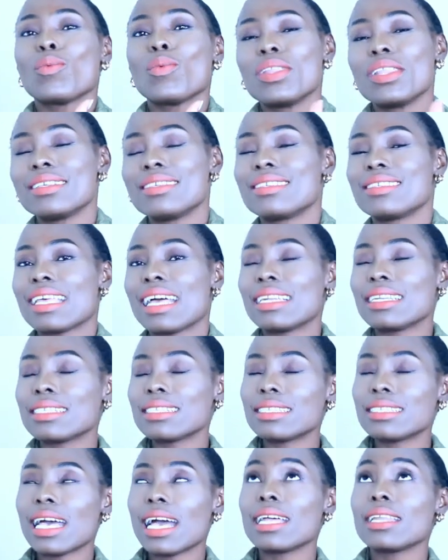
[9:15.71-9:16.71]
with the
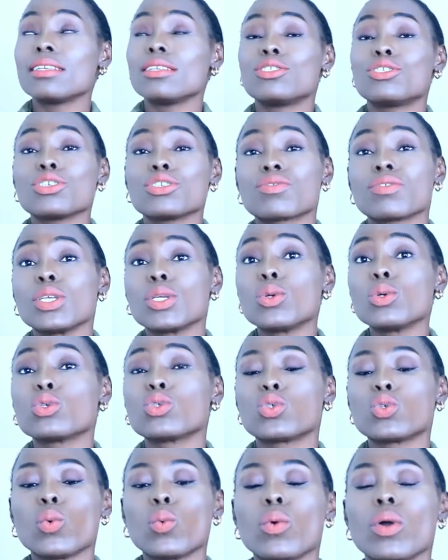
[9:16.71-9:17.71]
sandals and it just really
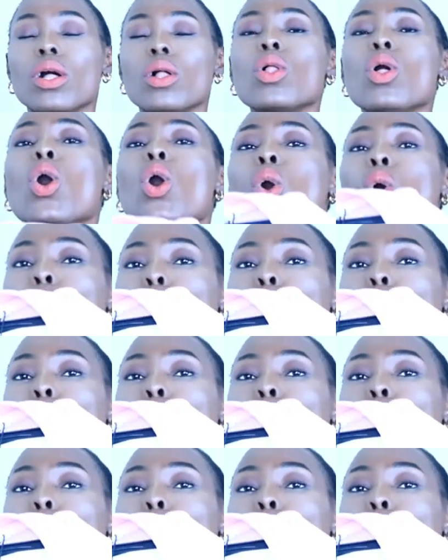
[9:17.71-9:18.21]
goes so well